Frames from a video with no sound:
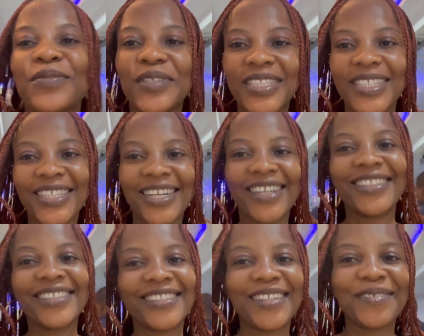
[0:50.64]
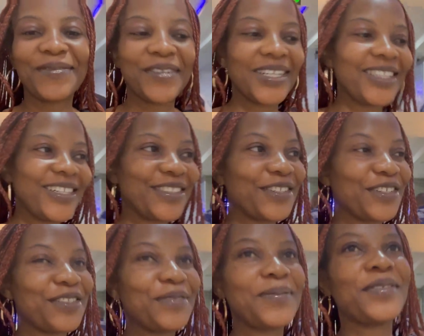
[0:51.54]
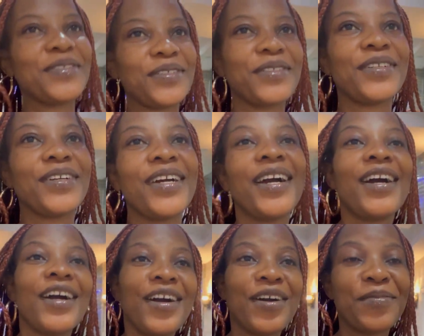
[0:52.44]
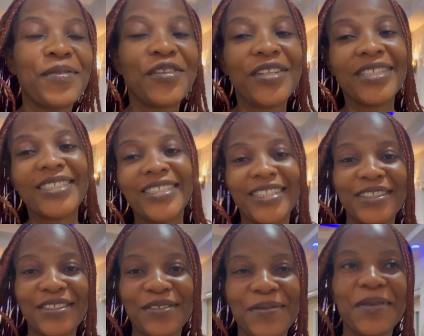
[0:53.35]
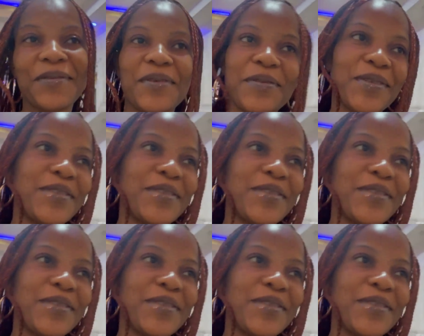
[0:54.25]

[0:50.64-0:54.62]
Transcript: morning, guys. I'm currently in the hospital. I've been knowing the gender of my baby